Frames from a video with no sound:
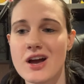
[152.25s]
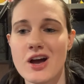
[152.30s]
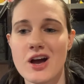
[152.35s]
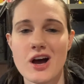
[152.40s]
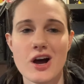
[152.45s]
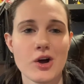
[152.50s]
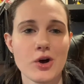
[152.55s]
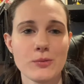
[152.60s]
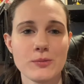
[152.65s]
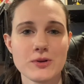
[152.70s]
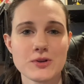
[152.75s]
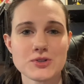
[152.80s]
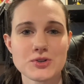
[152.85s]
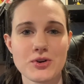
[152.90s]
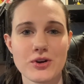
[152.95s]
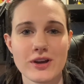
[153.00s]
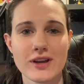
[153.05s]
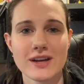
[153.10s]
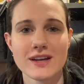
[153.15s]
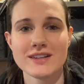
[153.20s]
I hope you enjoy
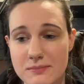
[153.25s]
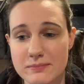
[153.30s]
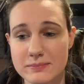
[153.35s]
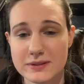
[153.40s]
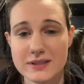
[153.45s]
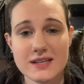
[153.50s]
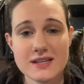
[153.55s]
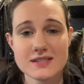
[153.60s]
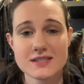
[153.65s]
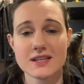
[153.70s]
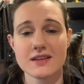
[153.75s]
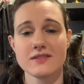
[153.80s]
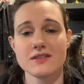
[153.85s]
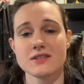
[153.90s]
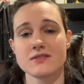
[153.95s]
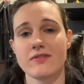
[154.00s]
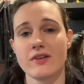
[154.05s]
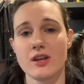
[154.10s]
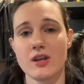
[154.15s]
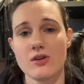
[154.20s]
it. Please give this
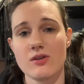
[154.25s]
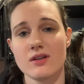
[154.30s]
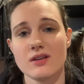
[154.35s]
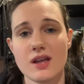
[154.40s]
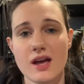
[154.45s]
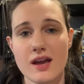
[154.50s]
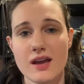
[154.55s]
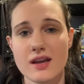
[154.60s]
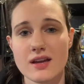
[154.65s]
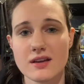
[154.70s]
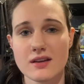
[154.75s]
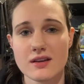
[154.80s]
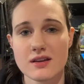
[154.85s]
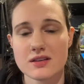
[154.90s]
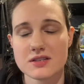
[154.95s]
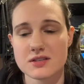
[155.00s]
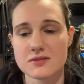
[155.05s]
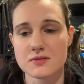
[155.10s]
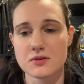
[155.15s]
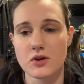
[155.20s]
video a like,
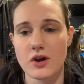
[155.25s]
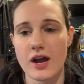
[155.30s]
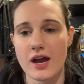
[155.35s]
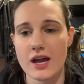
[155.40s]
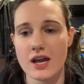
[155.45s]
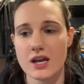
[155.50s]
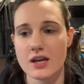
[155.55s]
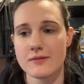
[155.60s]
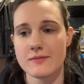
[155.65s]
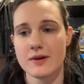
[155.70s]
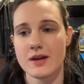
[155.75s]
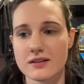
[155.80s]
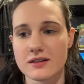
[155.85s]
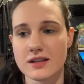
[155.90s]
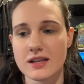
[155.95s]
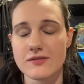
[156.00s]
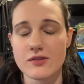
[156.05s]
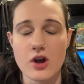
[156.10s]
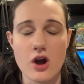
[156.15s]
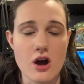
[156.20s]
subscribe,
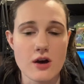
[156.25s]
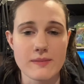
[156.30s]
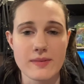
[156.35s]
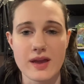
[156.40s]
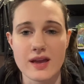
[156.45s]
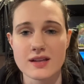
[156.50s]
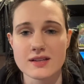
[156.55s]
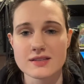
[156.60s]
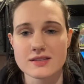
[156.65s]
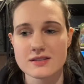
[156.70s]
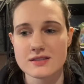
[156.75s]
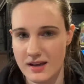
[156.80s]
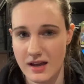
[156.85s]
leave comments.